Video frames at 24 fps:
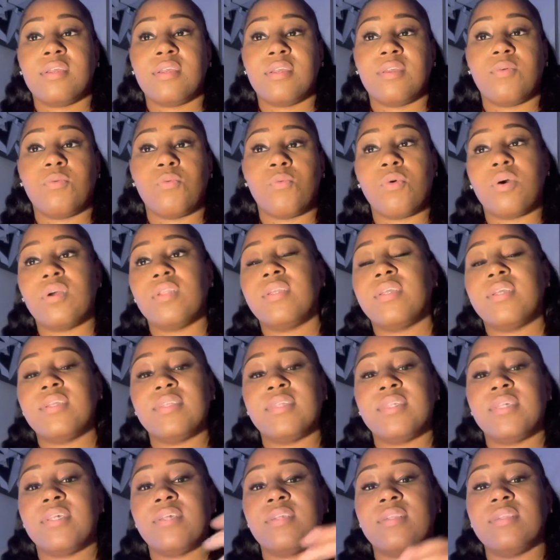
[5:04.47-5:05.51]
one can
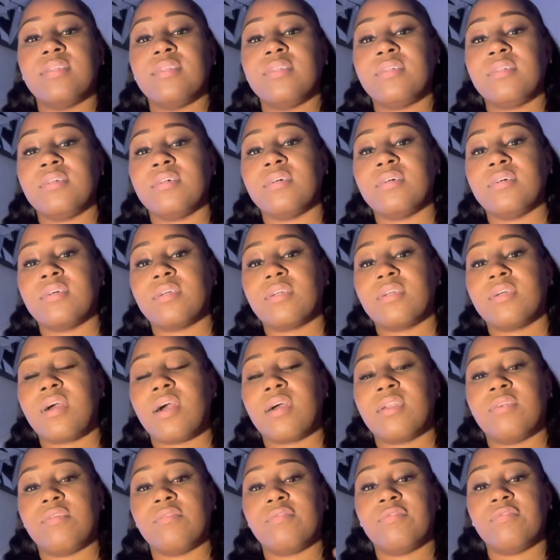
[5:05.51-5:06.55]
tend to
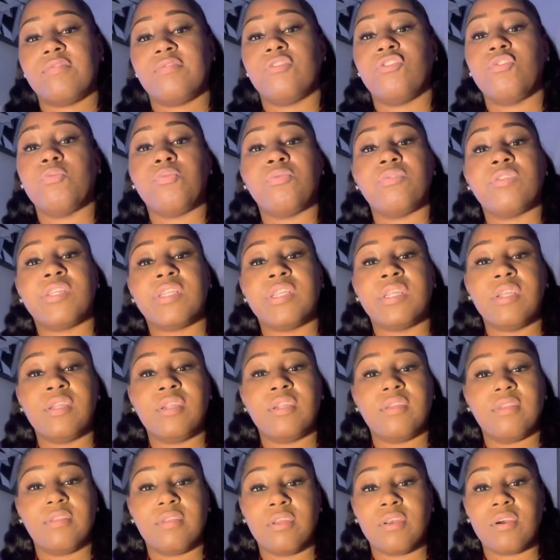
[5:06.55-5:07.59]
kind of supersede
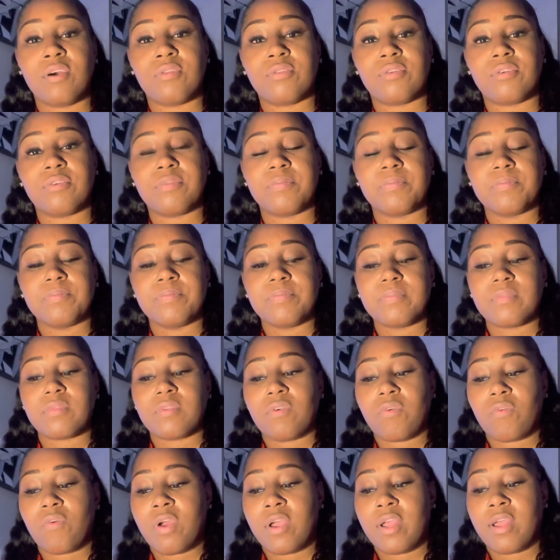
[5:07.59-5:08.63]
the other,
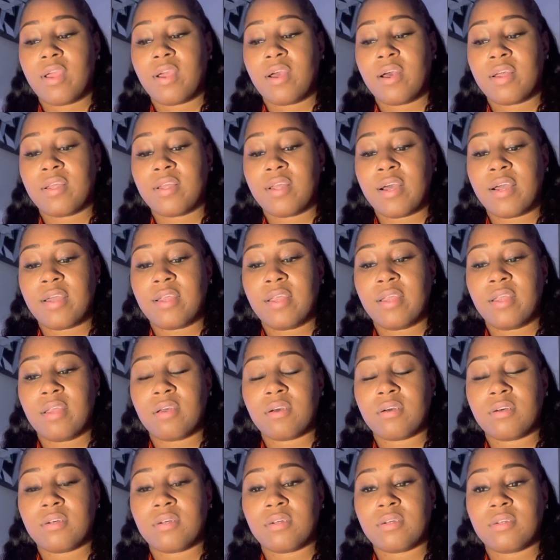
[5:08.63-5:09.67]
right?
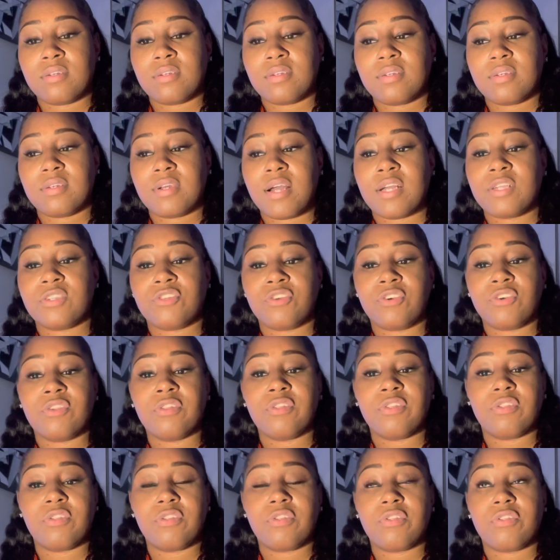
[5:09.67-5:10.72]
I
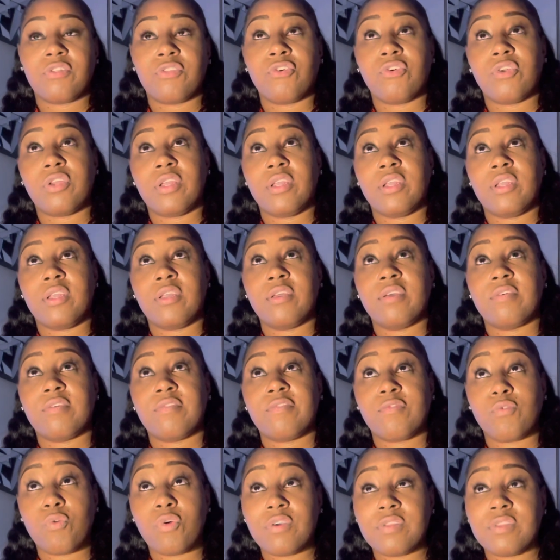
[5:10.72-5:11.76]
turned
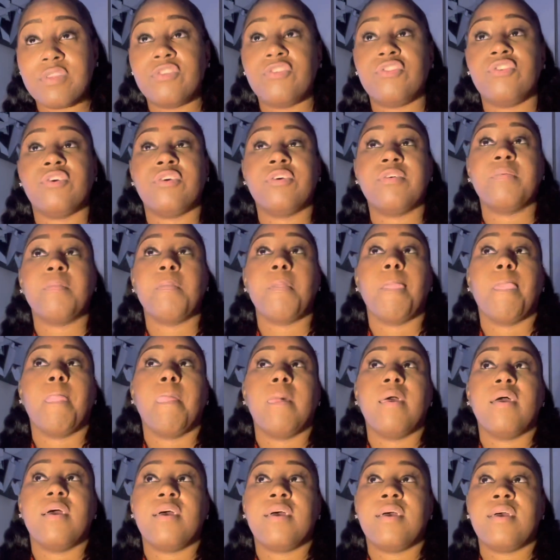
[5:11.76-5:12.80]
34 this year,
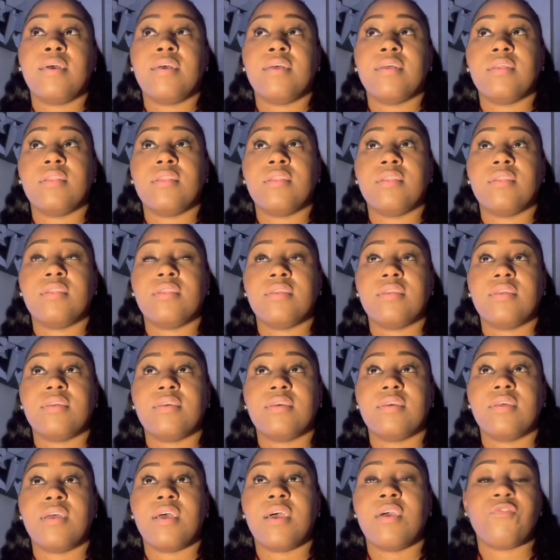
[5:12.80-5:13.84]
and
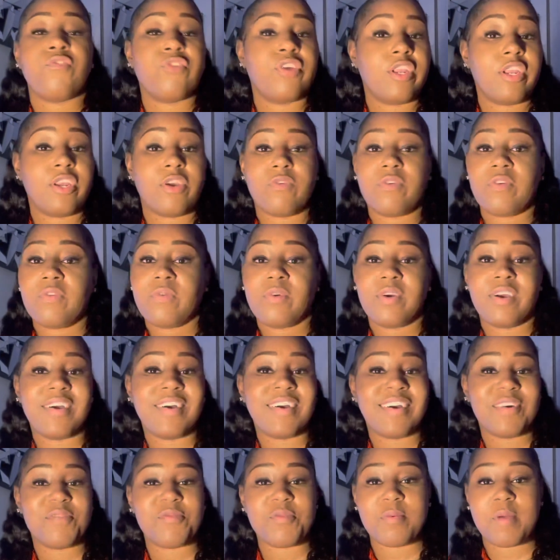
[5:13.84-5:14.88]
every year
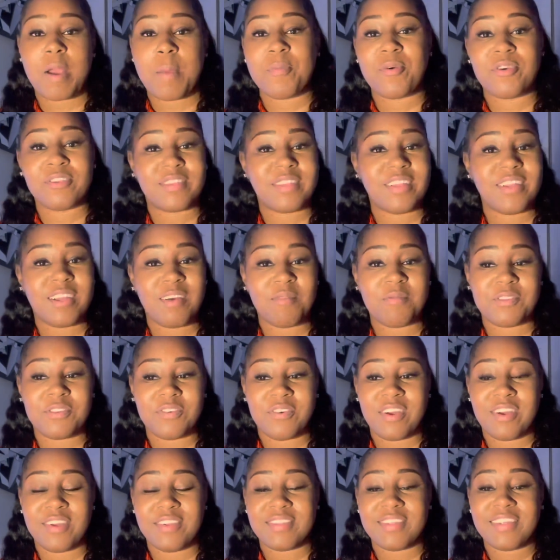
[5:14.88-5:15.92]
when my birthday comes
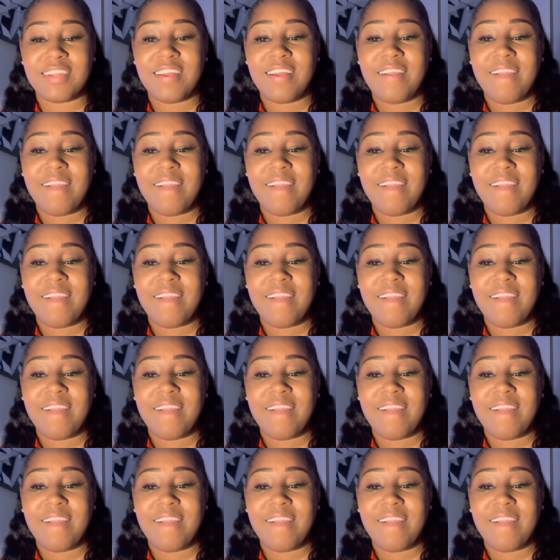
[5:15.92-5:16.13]
around,